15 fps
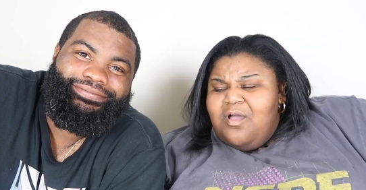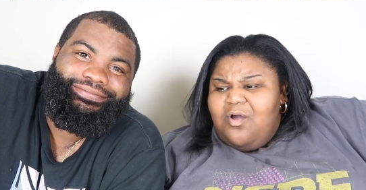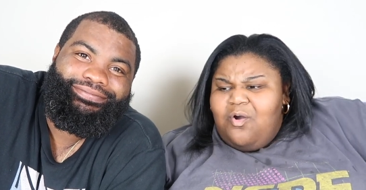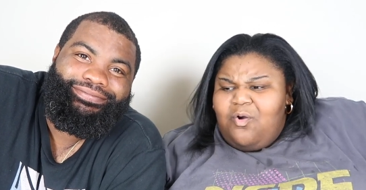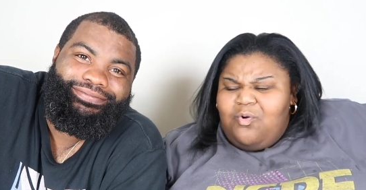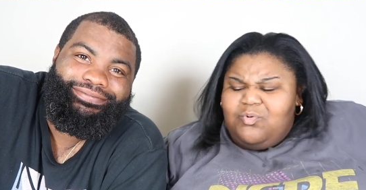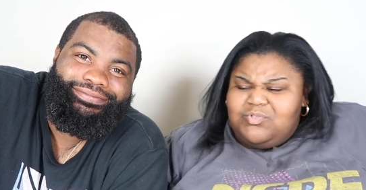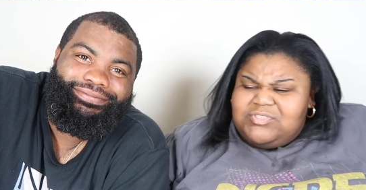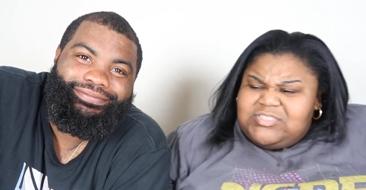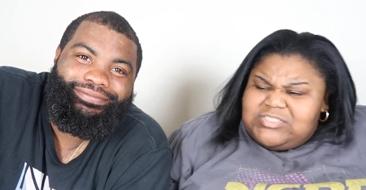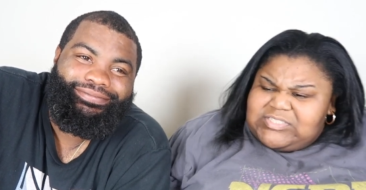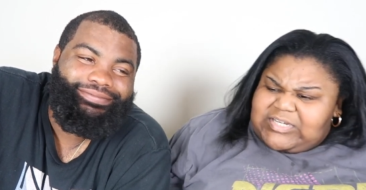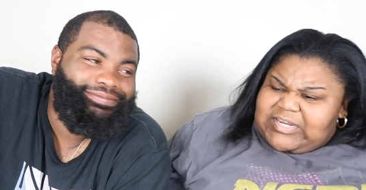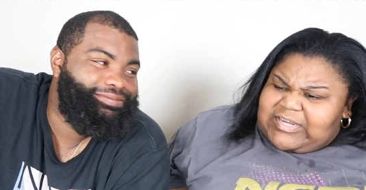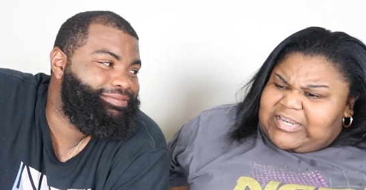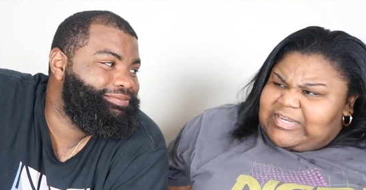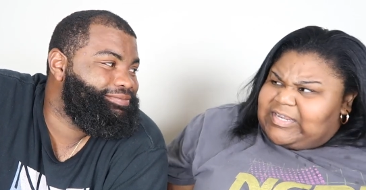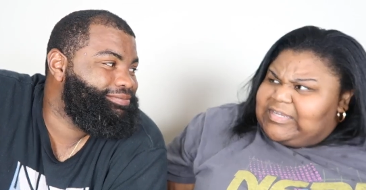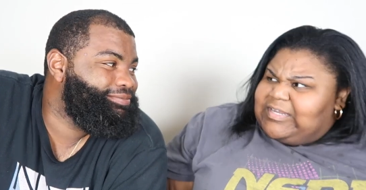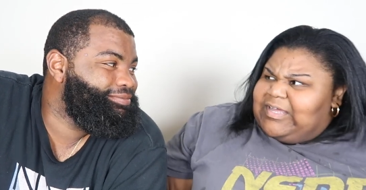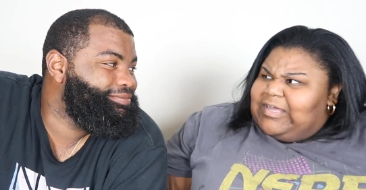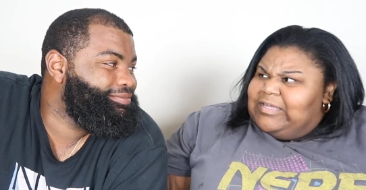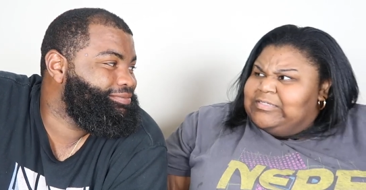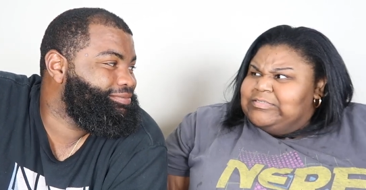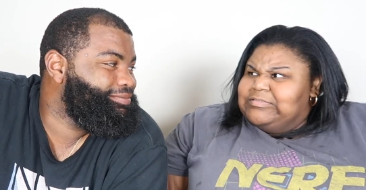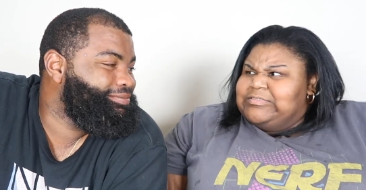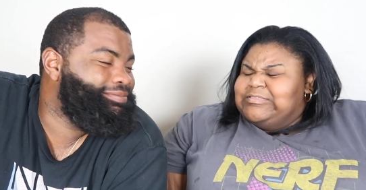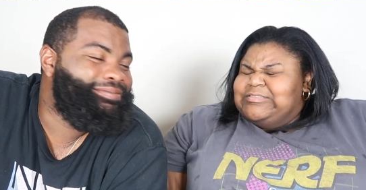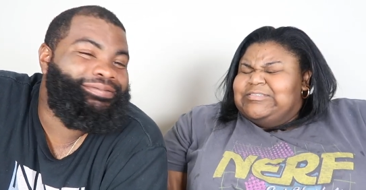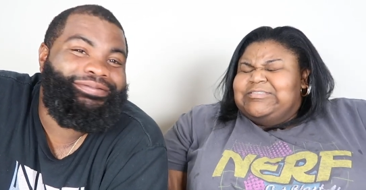Speaker 1: Oh, shalalala.
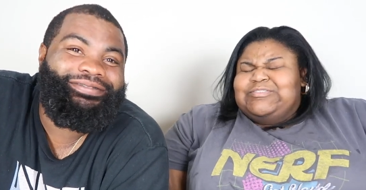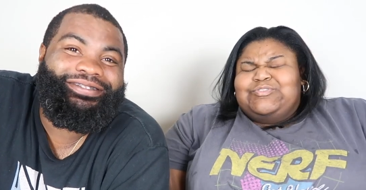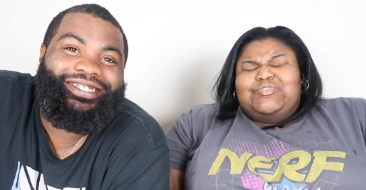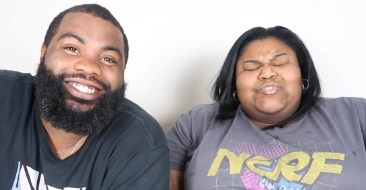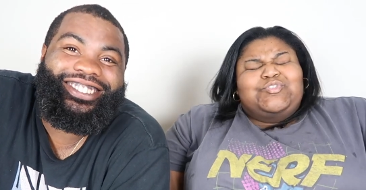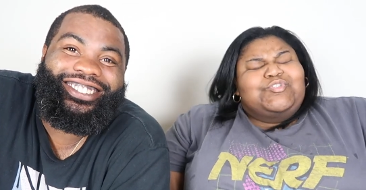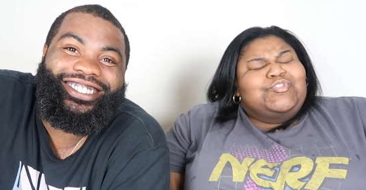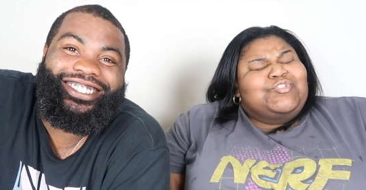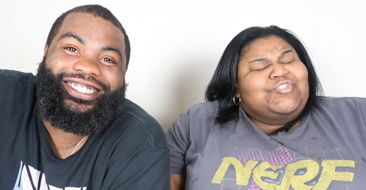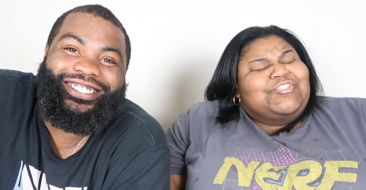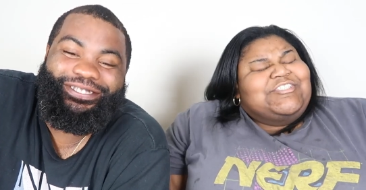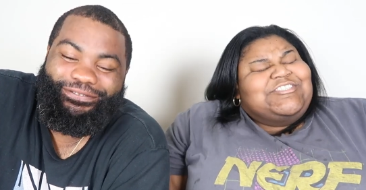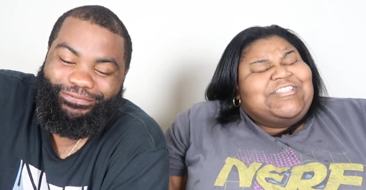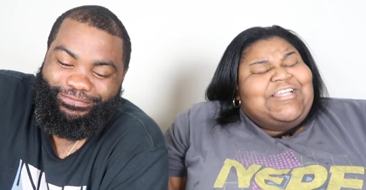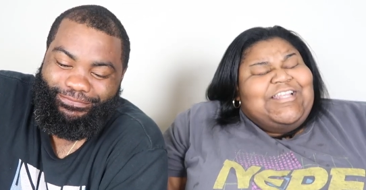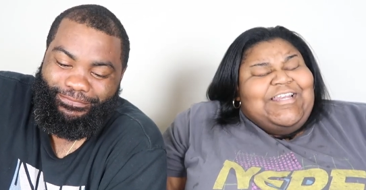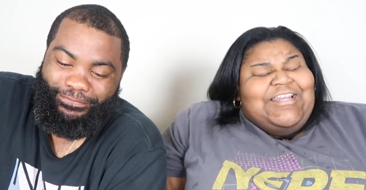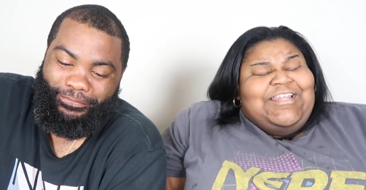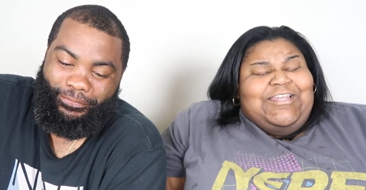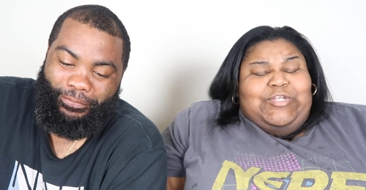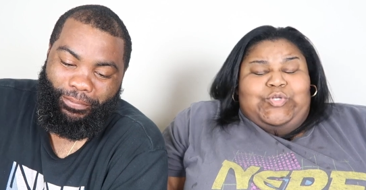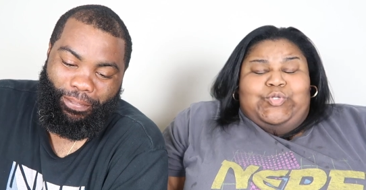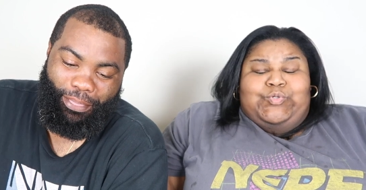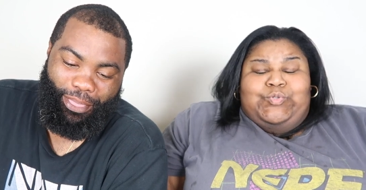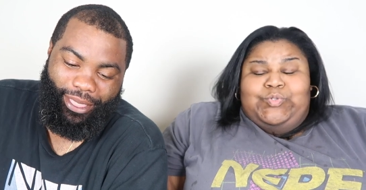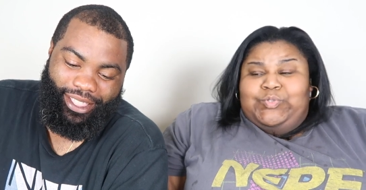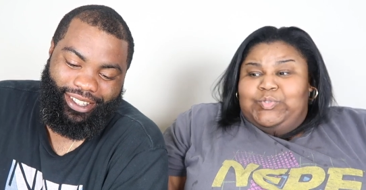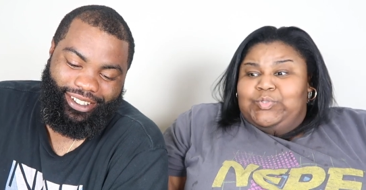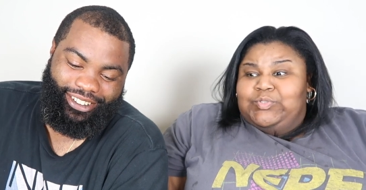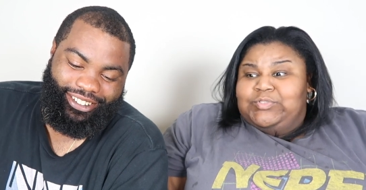Shalili-li-li-do.
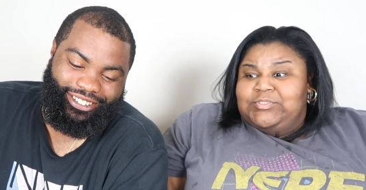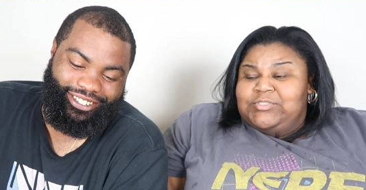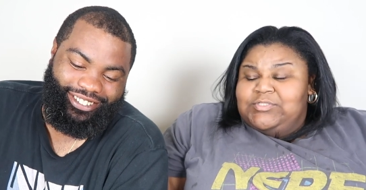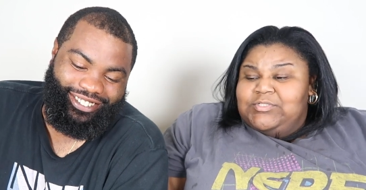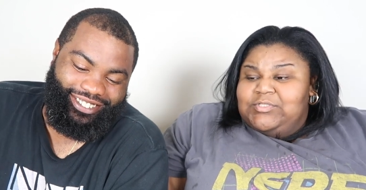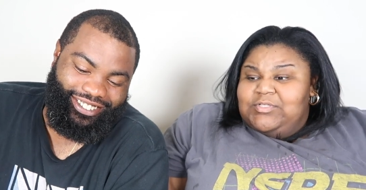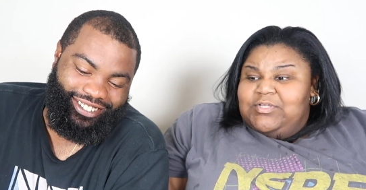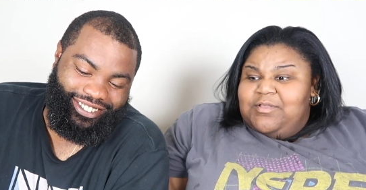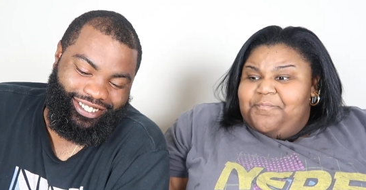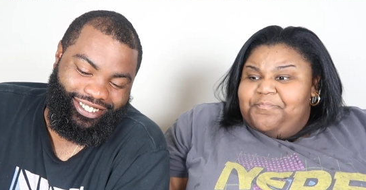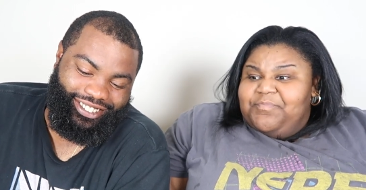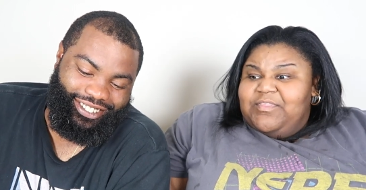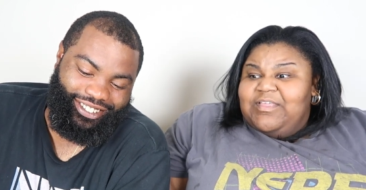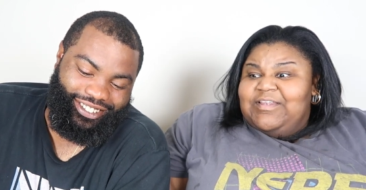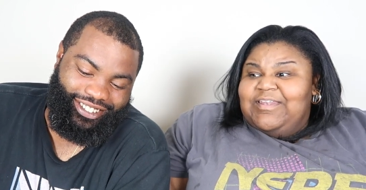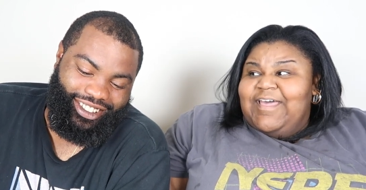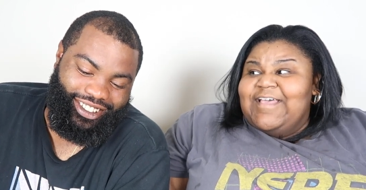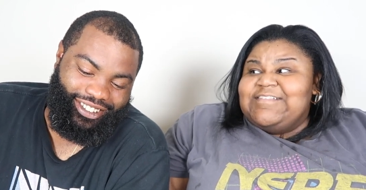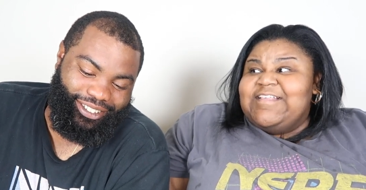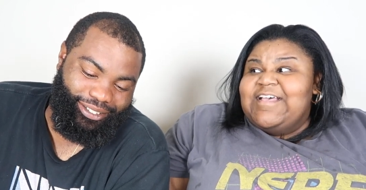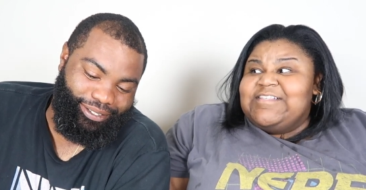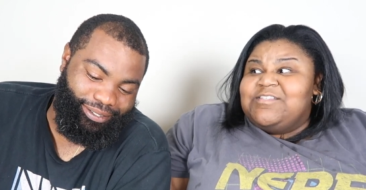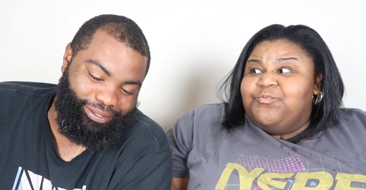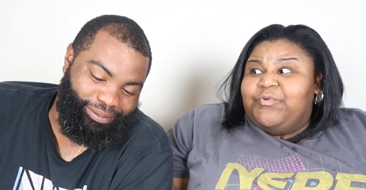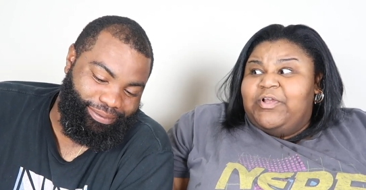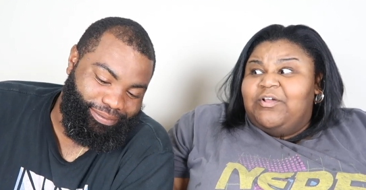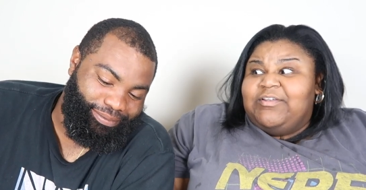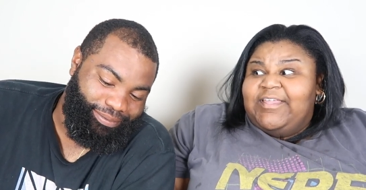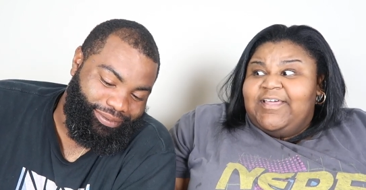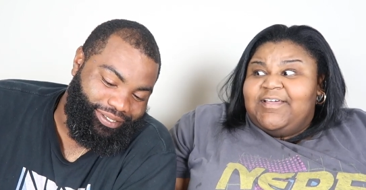Like, that's the
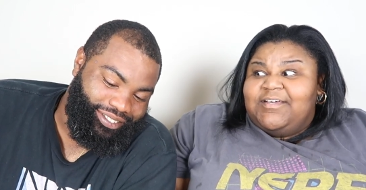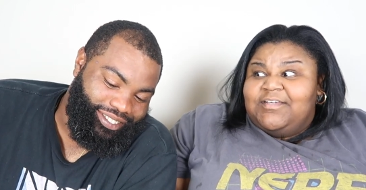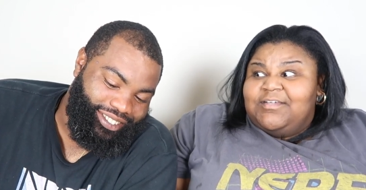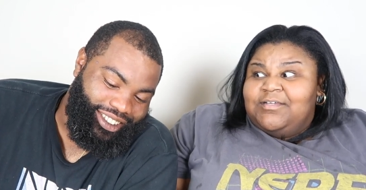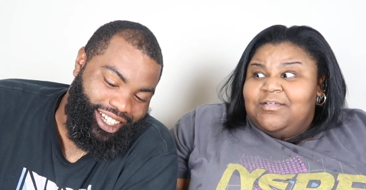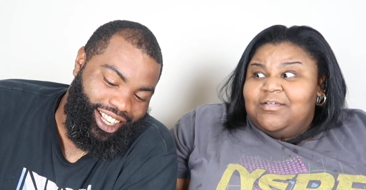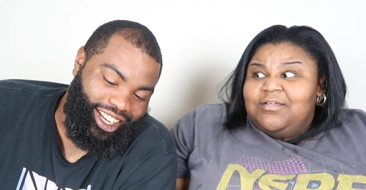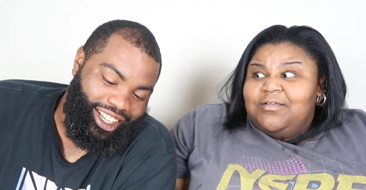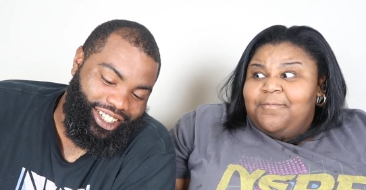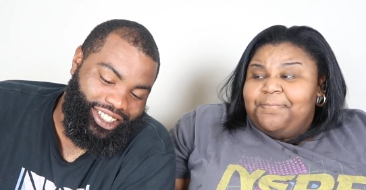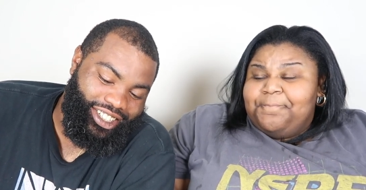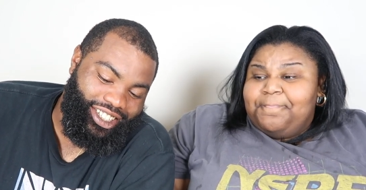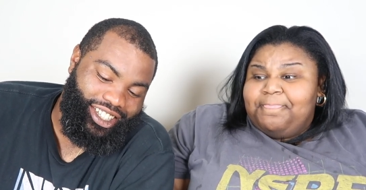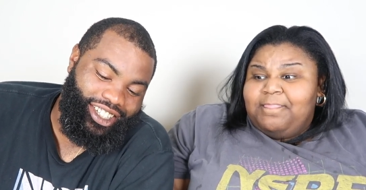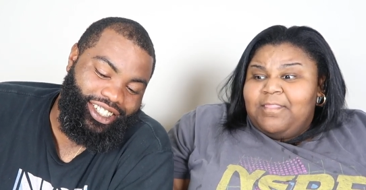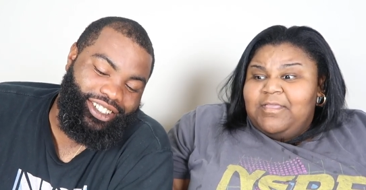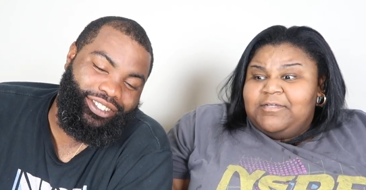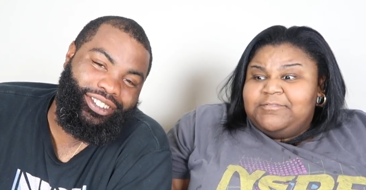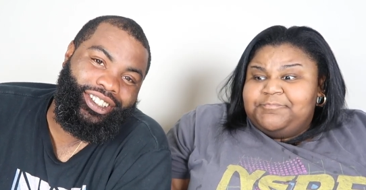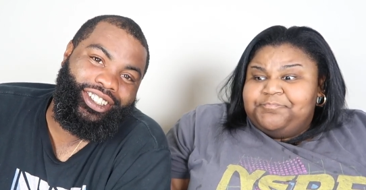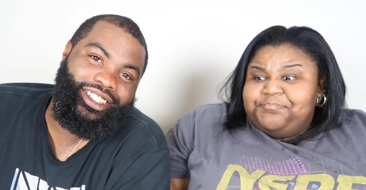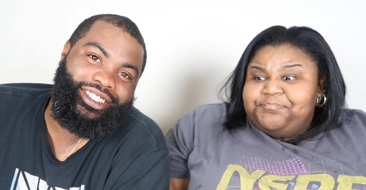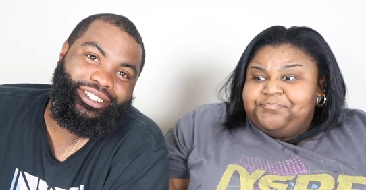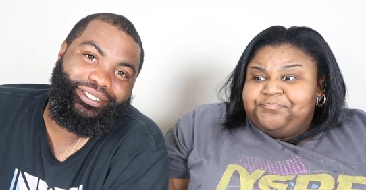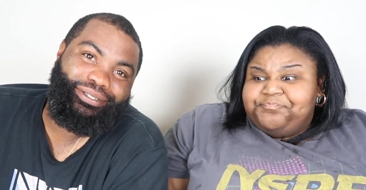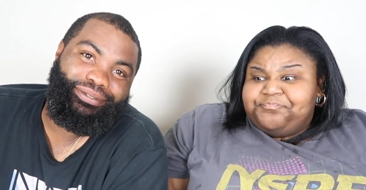real liquor. I like the tequila Rita.